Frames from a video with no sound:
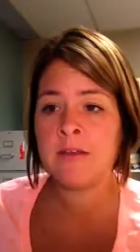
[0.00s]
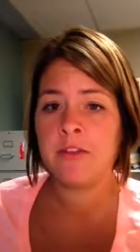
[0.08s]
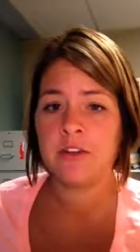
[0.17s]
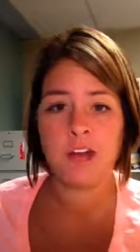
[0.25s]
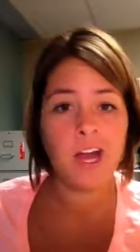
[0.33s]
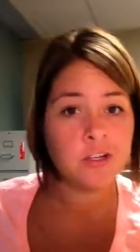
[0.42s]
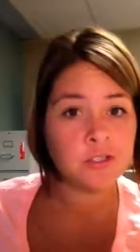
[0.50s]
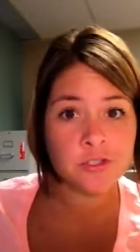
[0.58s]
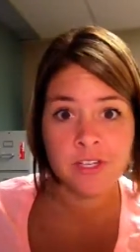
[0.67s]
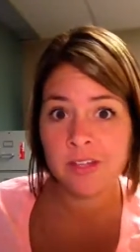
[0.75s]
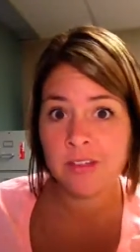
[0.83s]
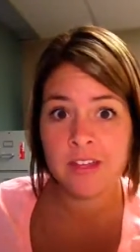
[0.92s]
They're not
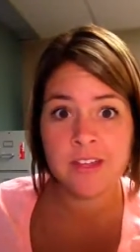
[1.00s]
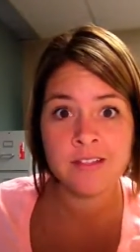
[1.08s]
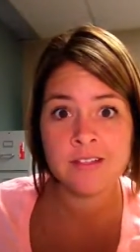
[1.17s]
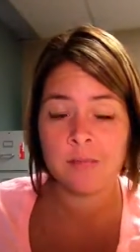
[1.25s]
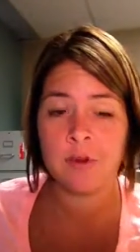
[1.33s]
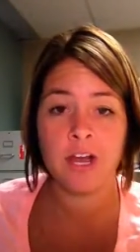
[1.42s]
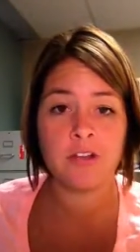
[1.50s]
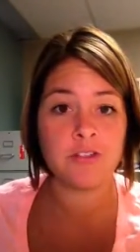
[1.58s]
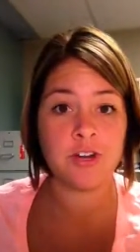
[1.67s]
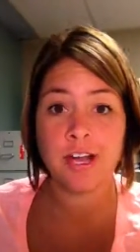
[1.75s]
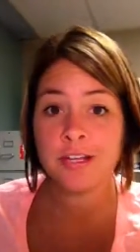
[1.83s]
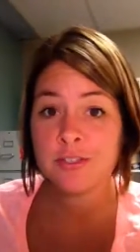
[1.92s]
trick things. I'm not
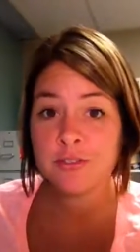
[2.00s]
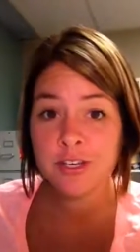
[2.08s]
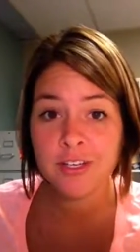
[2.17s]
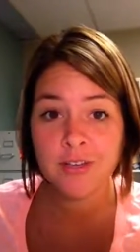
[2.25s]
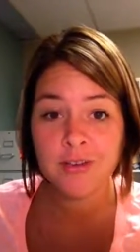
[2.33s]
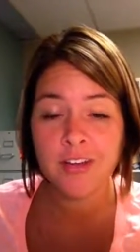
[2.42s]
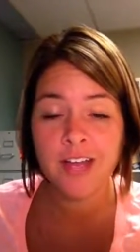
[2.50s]
trying to trick you.